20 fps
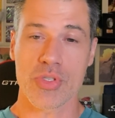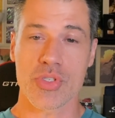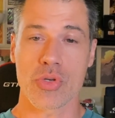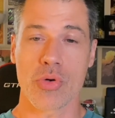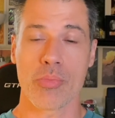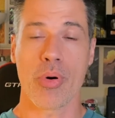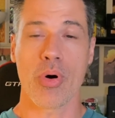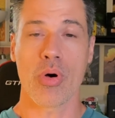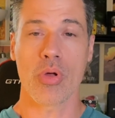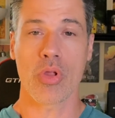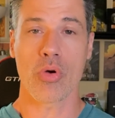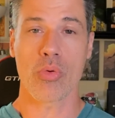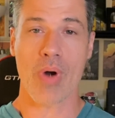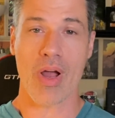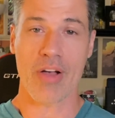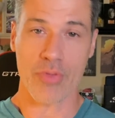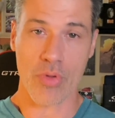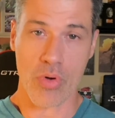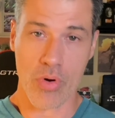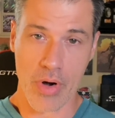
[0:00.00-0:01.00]
So Polo
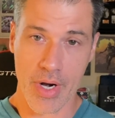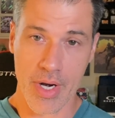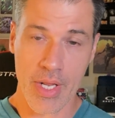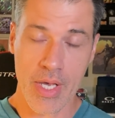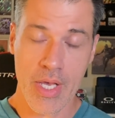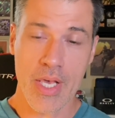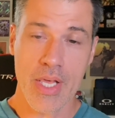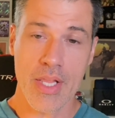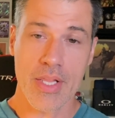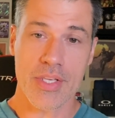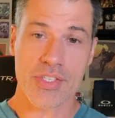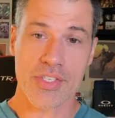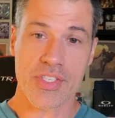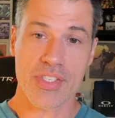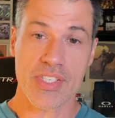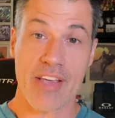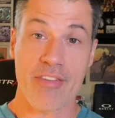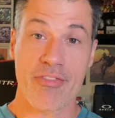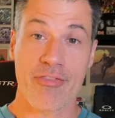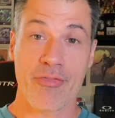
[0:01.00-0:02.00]
Ralph Lauren, this
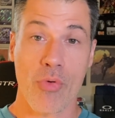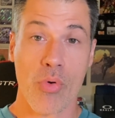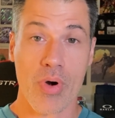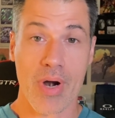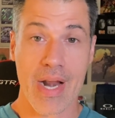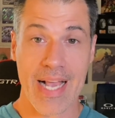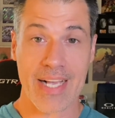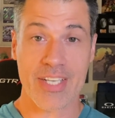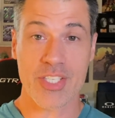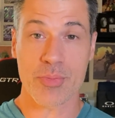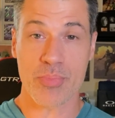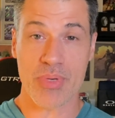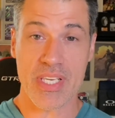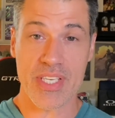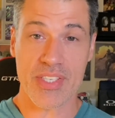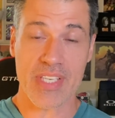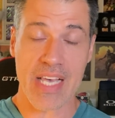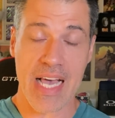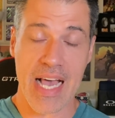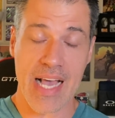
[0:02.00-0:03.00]
is a 4XB
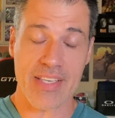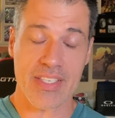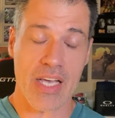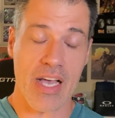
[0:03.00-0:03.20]
size.